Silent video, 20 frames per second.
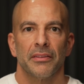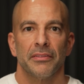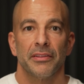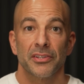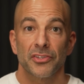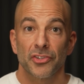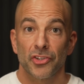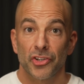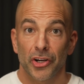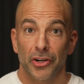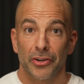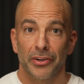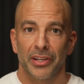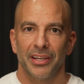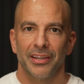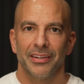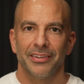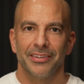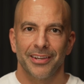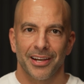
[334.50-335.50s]
This
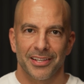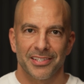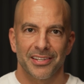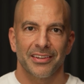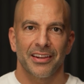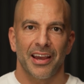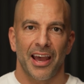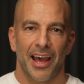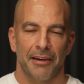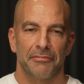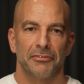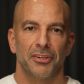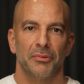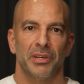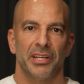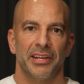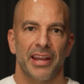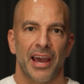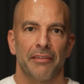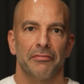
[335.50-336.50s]
journey doesn't have to
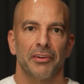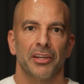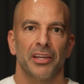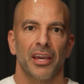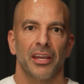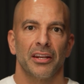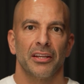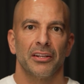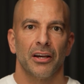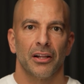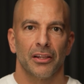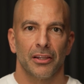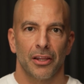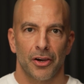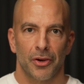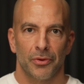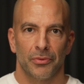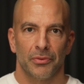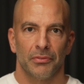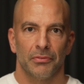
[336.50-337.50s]
be navigated
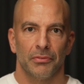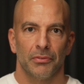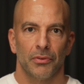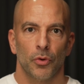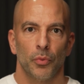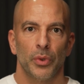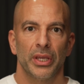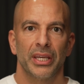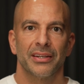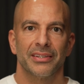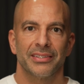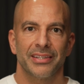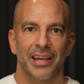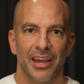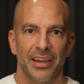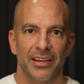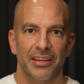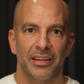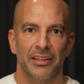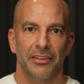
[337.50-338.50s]
alone. We can
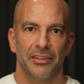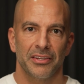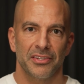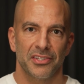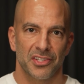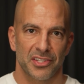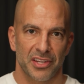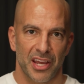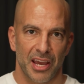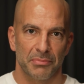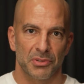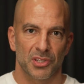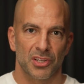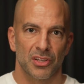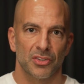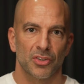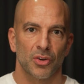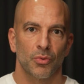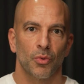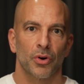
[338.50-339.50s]
take these steps
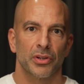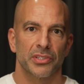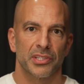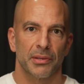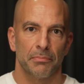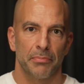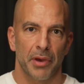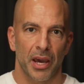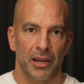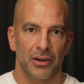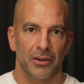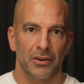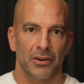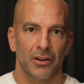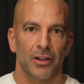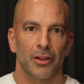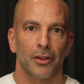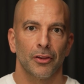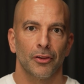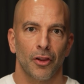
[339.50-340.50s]
towards a better,
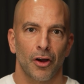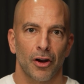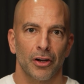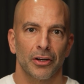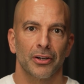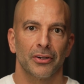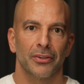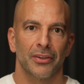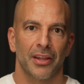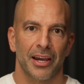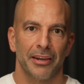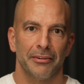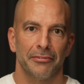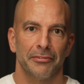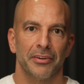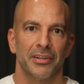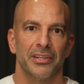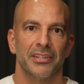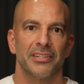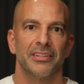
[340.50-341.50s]
longer
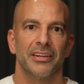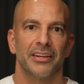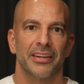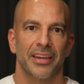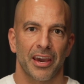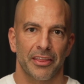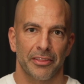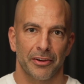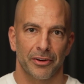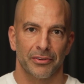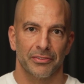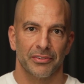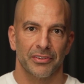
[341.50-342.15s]
life together.